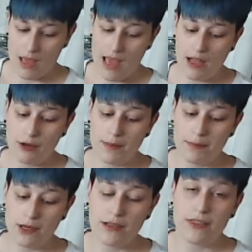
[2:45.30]
And
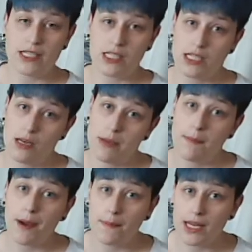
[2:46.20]
remember, if this is going to be a
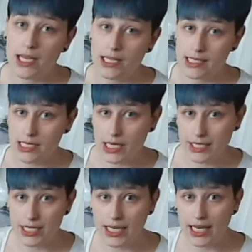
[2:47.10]
permanent
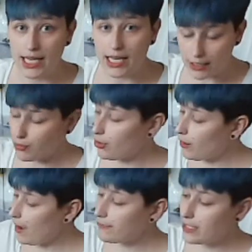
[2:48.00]
installation in your
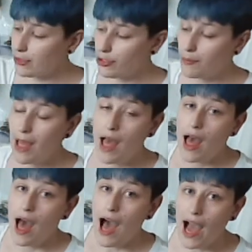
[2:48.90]
crafting room,
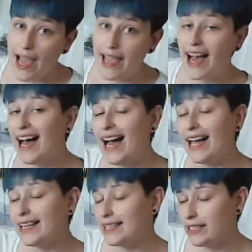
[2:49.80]
I
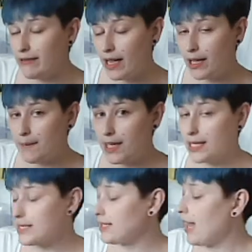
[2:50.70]
highly
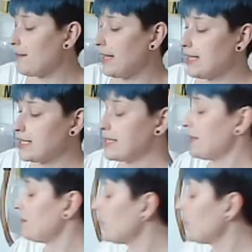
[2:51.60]
recommend dabbing in some